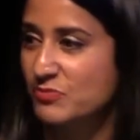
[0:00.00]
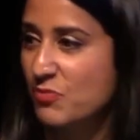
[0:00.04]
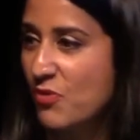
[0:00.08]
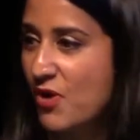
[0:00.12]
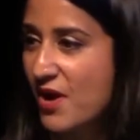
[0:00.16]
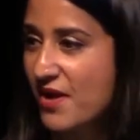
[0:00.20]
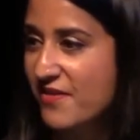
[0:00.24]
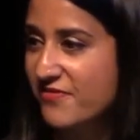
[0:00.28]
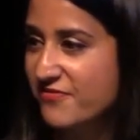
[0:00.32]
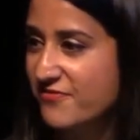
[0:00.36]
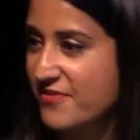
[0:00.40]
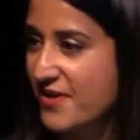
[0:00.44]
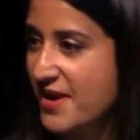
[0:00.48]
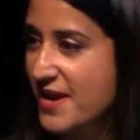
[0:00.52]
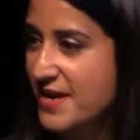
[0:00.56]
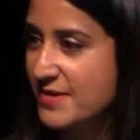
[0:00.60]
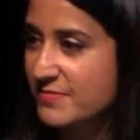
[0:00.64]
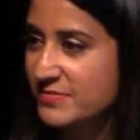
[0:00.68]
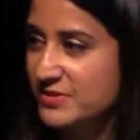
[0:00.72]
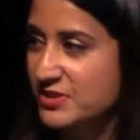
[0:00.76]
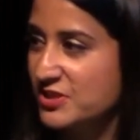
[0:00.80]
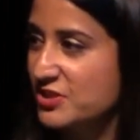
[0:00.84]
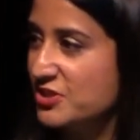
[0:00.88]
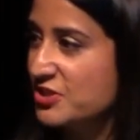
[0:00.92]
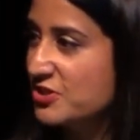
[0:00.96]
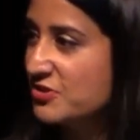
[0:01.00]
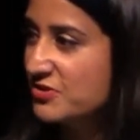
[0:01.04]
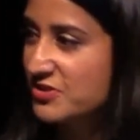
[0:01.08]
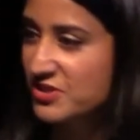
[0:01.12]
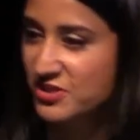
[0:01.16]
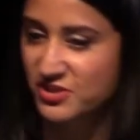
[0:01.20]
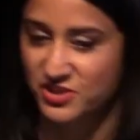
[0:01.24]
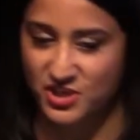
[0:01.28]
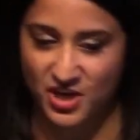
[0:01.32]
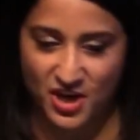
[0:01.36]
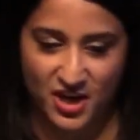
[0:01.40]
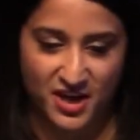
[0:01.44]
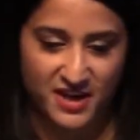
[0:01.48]
wireframes and user
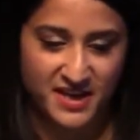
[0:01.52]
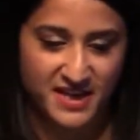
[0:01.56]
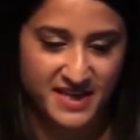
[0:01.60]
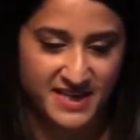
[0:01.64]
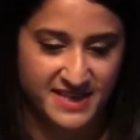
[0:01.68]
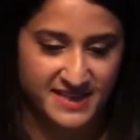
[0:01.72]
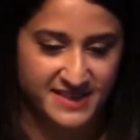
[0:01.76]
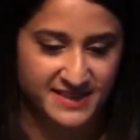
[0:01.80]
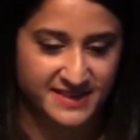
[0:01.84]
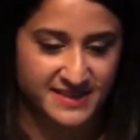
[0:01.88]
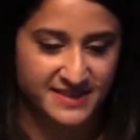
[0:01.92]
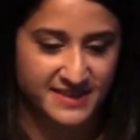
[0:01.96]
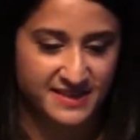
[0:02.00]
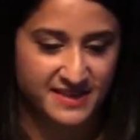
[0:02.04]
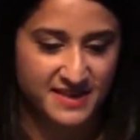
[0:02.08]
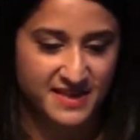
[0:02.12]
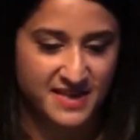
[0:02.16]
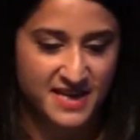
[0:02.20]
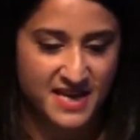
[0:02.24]
journeys.